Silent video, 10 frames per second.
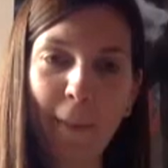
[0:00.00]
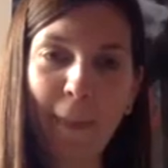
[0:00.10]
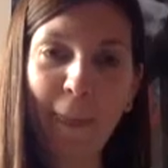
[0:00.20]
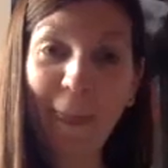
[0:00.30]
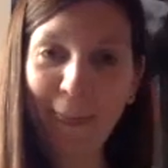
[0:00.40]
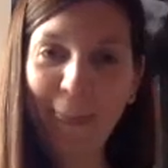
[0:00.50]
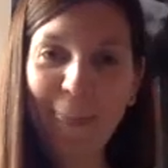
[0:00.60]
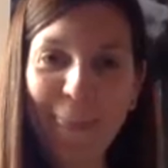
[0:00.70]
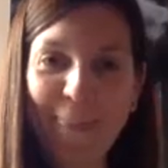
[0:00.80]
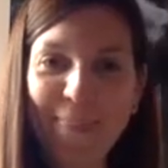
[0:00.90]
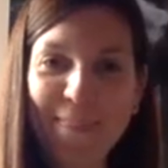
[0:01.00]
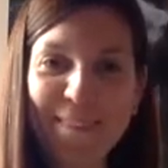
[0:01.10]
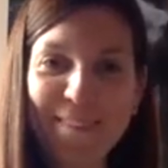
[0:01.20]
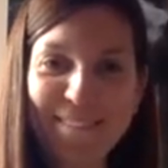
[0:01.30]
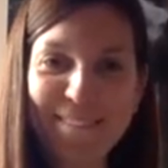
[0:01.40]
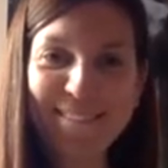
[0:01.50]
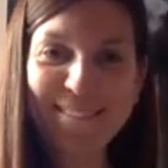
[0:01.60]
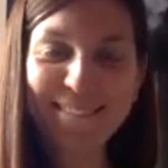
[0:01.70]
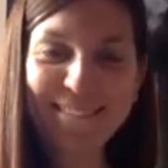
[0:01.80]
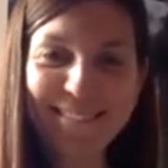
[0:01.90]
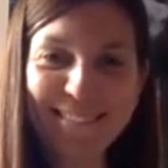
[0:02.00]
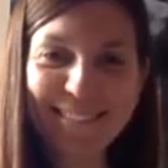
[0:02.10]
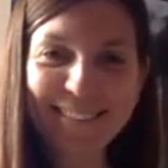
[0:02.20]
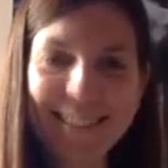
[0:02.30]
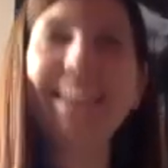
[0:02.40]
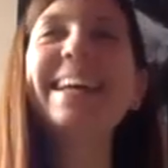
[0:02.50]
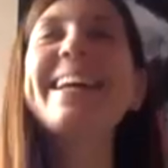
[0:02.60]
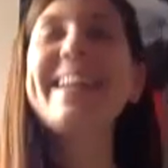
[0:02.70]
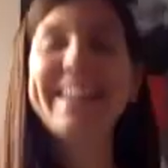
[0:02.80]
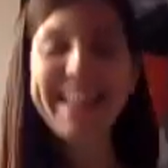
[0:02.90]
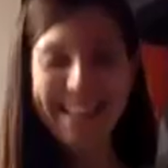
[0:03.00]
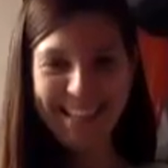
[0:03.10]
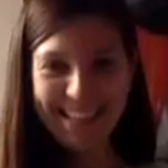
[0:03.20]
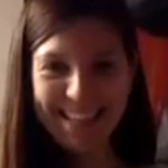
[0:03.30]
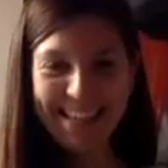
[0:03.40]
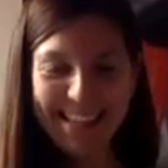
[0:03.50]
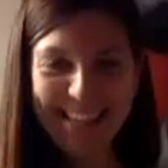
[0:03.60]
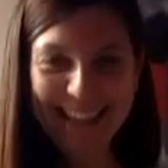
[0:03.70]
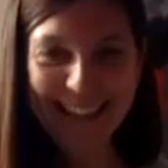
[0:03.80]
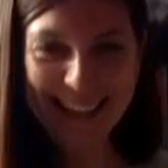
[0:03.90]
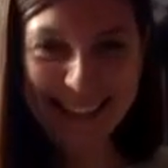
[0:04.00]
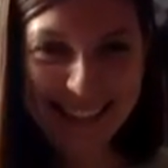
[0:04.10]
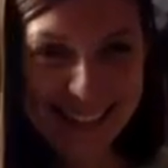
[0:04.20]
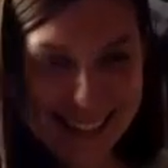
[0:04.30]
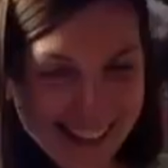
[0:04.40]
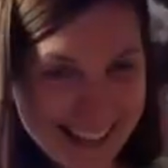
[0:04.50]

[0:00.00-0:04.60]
This person isn't speaking.